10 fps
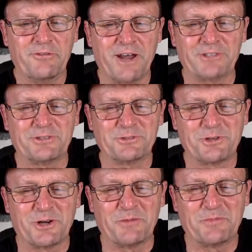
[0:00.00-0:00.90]
Russell's
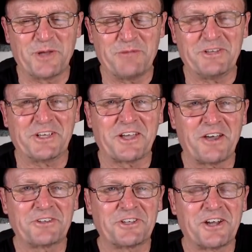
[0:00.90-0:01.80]
got a bourbon and
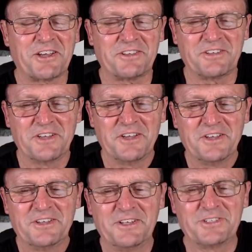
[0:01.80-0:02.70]
coke today.
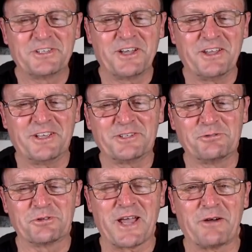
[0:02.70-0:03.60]
That's uh, that's
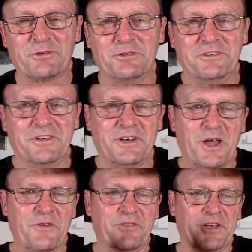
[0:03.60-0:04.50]
all going good, and
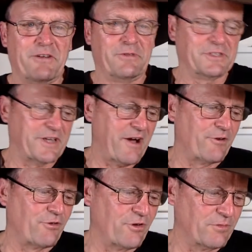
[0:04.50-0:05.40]
hopefully everyone's
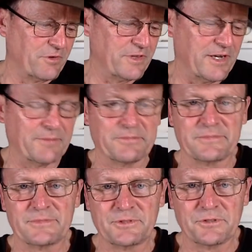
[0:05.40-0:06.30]
going right with um,
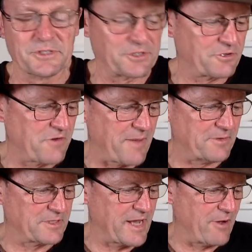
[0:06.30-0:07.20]
all this crap
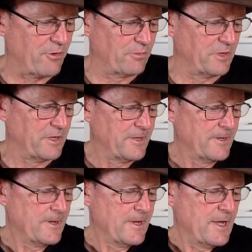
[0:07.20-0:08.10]
that's going on. But
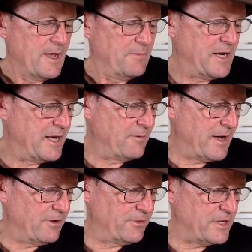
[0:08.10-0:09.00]
but
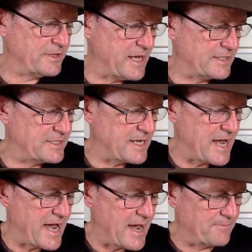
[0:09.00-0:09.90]
anyway, I think that
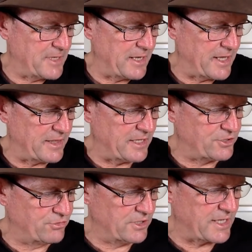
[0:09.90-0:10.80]
um, you know that that
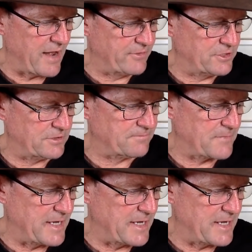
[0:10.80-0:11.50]
sort of covers it.